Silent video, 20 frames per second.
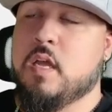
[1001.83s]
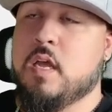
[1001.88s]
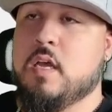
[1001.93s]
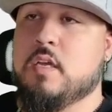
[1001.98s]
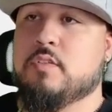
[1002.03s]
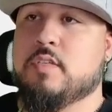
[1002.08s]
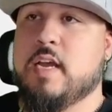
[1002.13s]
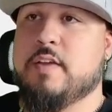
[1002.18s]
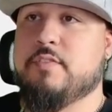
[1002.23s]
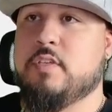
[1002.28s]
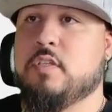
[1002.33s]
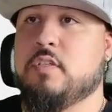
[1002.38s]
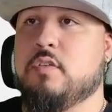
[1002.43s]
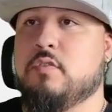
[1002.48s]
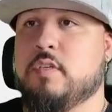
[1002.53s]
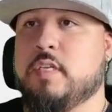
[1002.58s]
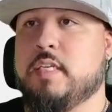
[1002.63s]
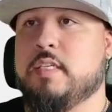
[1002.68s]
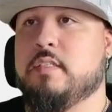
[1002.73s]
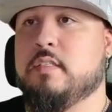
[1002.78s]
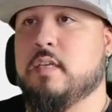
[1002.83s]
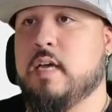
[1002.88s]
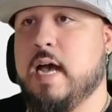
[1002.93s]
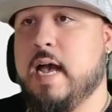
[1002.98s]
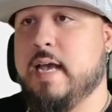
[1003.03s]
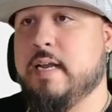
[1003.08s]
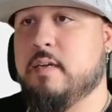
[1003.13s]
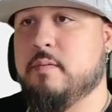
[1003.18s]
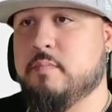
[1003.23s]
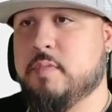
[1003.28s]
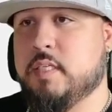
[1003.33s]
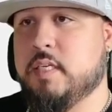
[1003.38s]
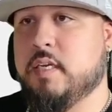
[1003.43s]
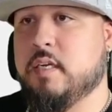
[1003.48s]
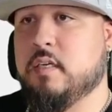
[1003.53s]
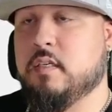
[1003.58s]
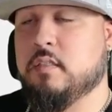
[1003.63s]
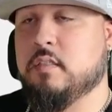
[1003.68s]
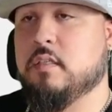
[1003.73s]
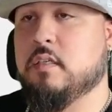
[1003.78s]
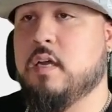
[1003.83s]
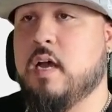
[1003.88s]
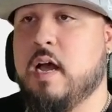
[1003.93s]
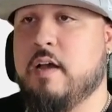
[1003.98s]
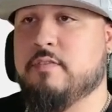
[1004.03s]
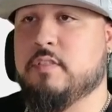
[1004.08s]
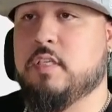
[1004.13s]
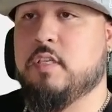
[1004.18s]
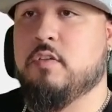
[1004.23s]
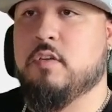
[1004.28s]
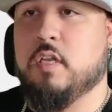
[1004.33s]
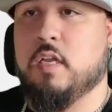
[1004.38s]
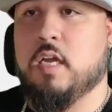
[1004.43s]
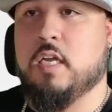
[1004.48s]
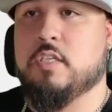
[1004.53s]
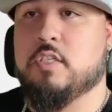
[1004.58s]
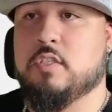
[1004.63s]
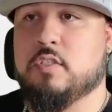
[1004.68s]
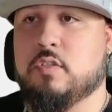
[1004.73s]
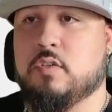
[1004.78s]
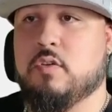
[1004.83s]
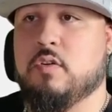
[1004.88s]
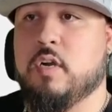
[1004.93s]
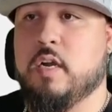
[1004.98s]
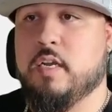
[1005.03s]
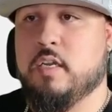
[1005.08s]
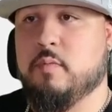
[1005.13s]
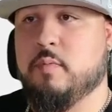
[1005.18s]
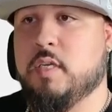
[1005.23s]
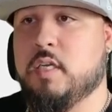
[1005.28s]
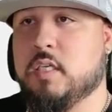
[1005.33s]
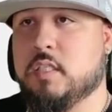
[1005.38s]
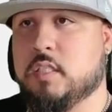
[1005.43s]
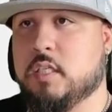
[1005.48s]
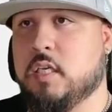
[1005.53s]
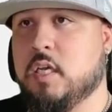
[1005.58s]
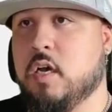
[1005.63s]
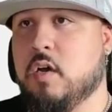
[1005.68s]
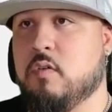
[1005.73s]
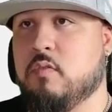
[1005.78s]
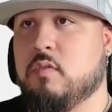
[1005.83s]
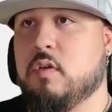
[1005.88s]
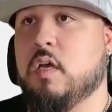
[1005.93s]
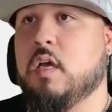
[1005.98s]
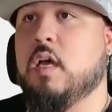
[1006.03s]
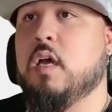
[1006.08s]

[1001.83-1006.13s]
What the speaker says: So after you do these items here, obviously you can launch your store and you'll be good to go.